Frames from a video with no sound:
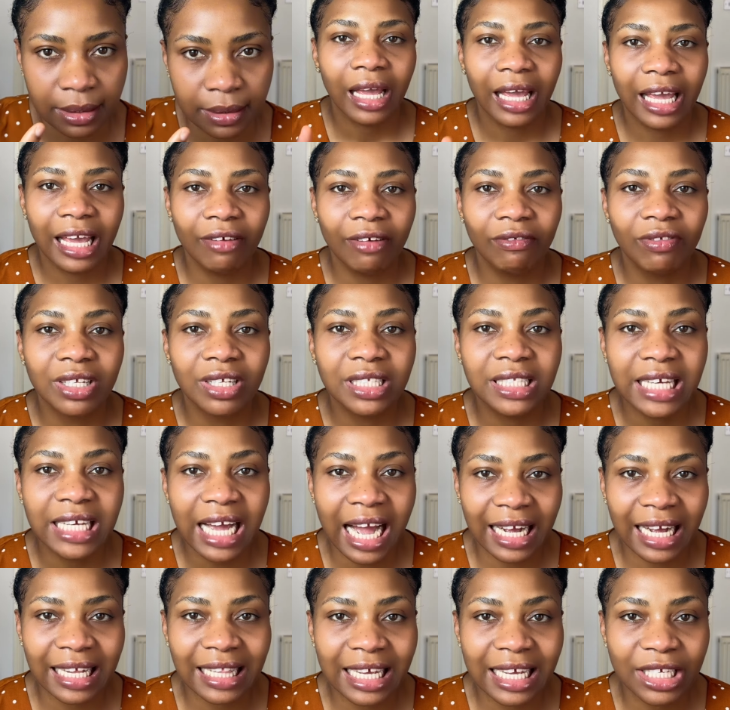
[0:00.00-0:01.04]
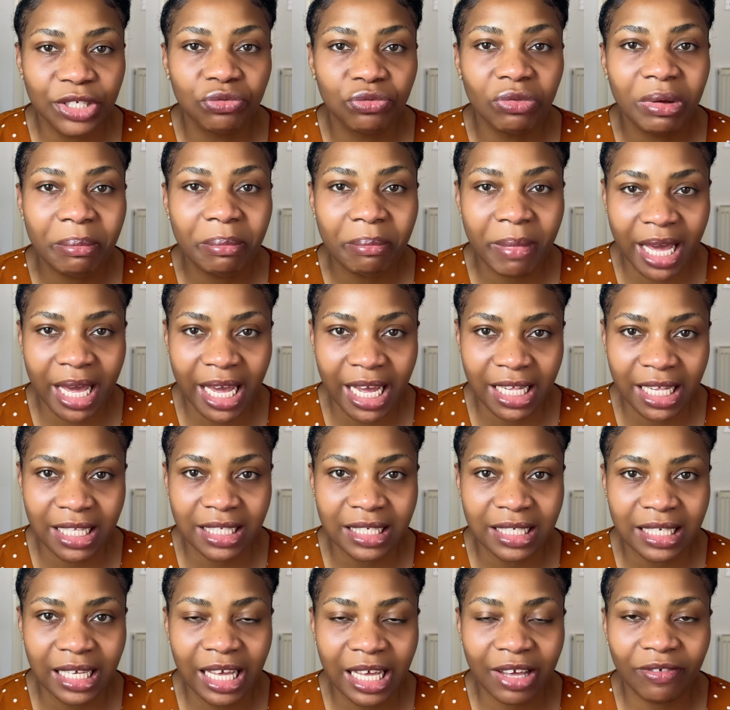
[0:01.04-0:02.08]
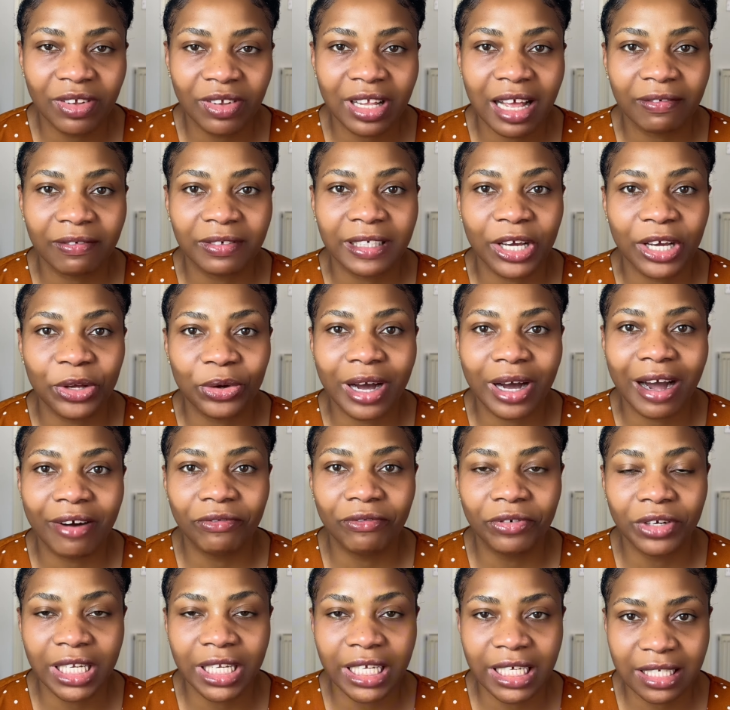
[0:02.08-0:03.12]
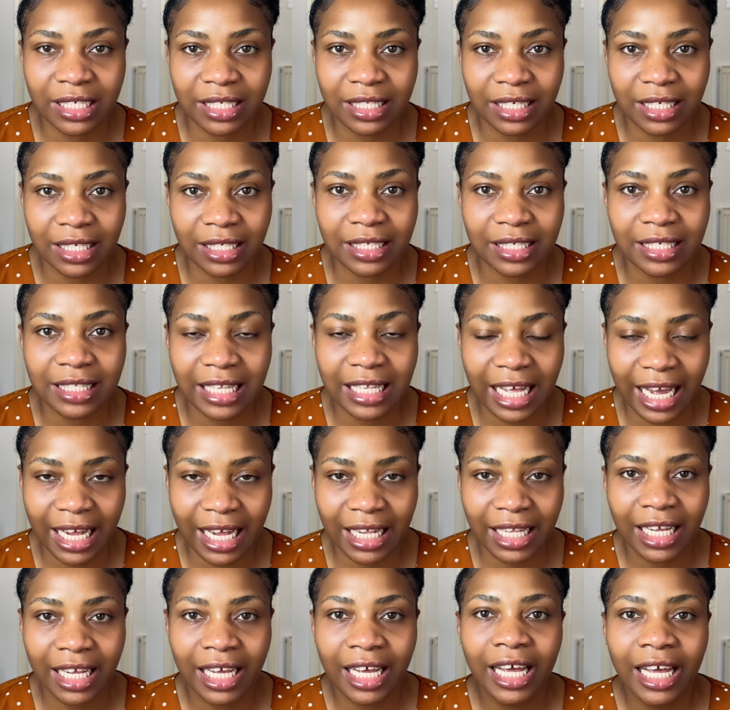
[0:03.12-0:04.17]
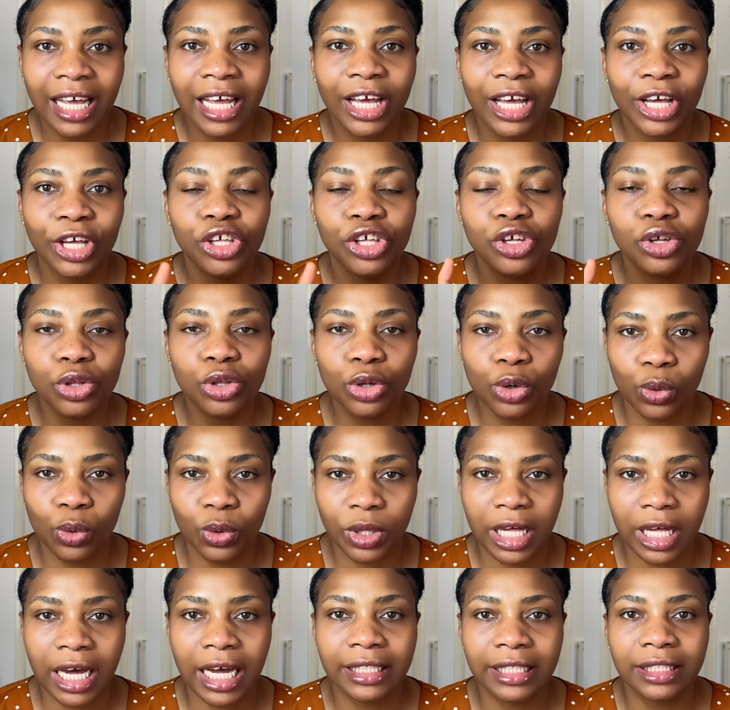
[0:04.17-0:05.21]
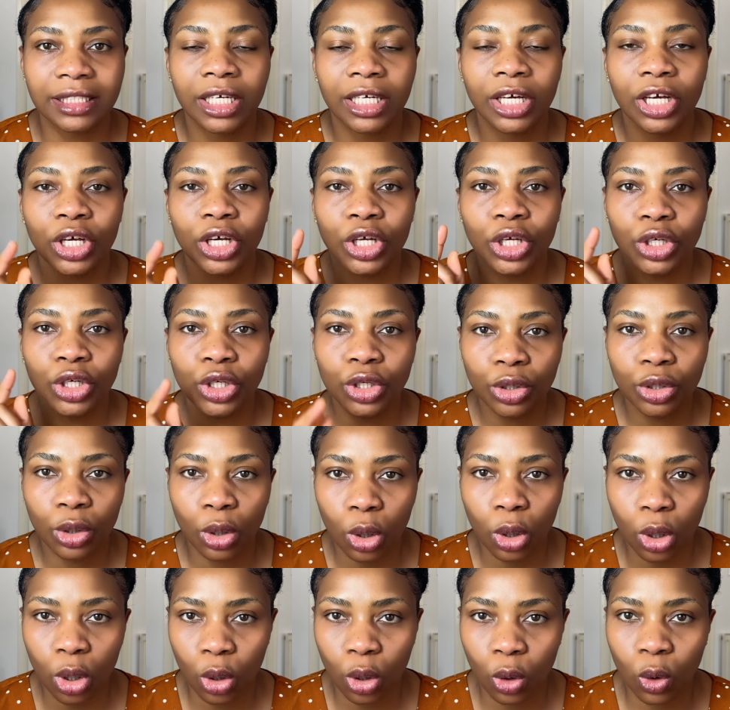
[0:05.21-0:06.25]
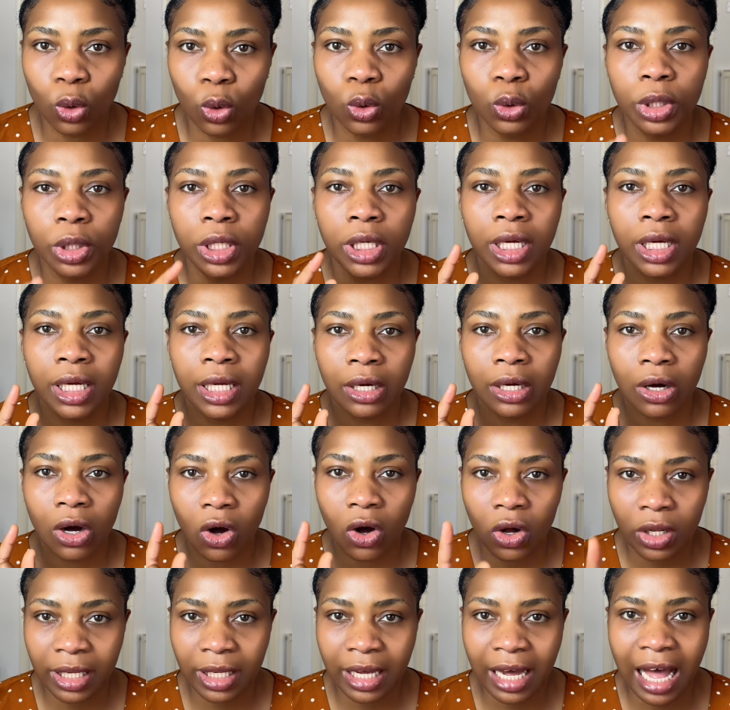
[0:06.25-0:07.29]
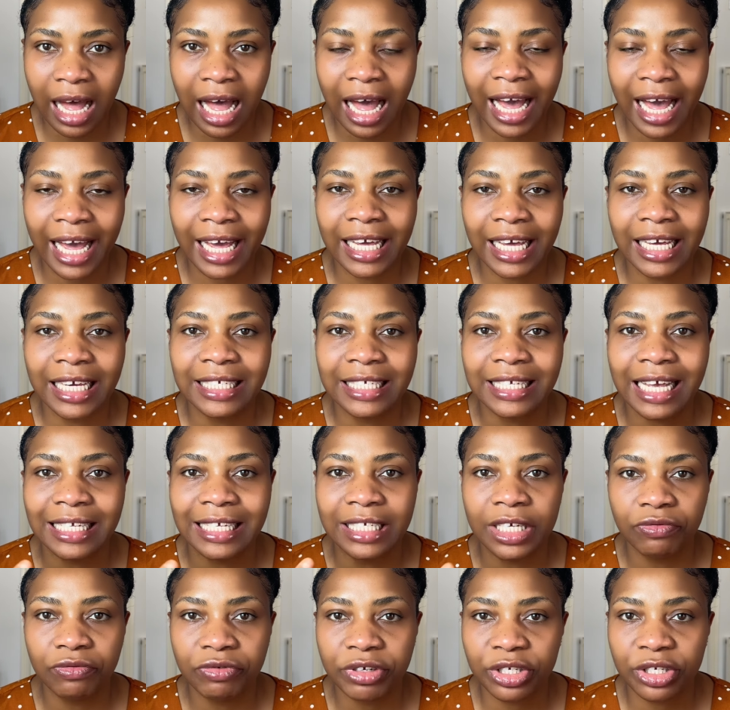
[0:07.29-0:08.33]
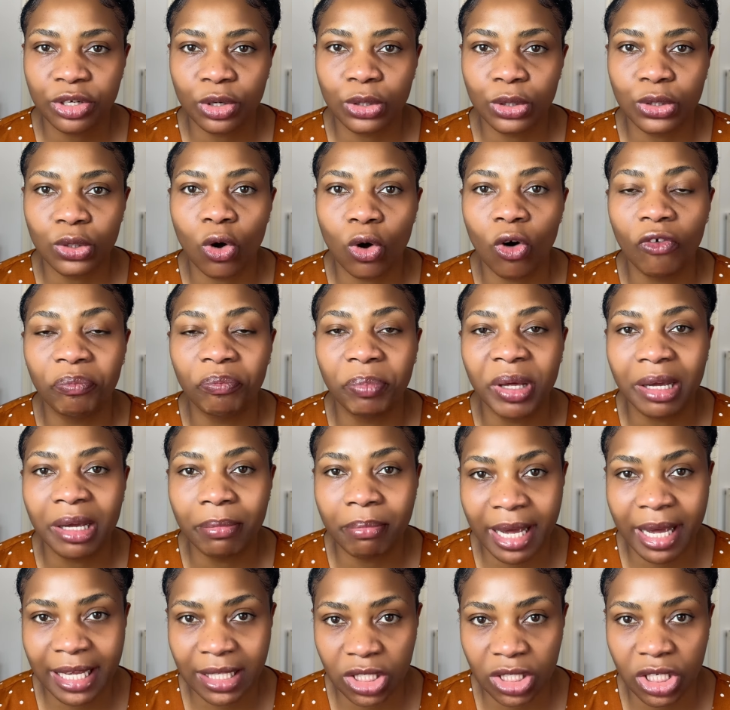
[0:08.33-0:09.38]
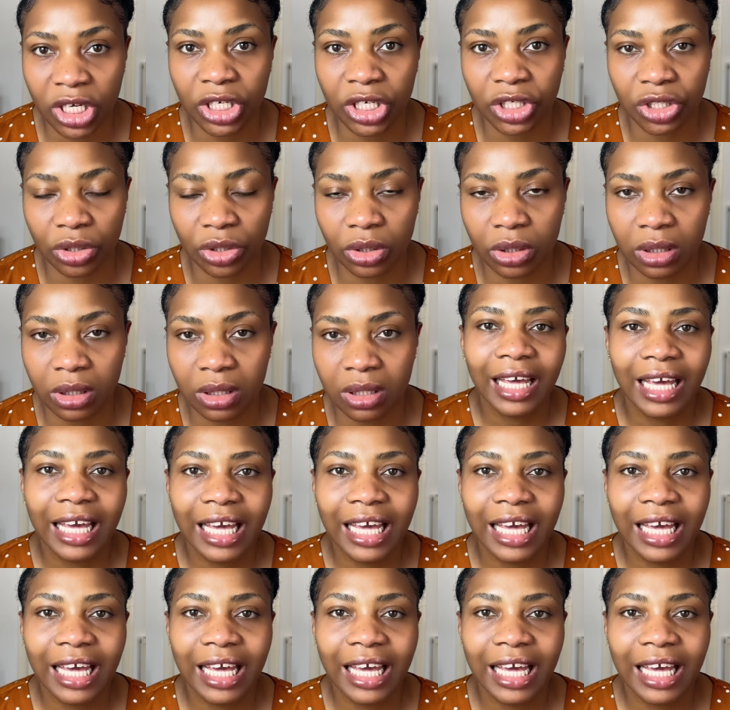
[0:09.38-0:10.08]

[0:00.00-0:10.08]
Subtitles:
If the darkness remains even after you have released it, then you know that your own under eye is as a result of pigmentation.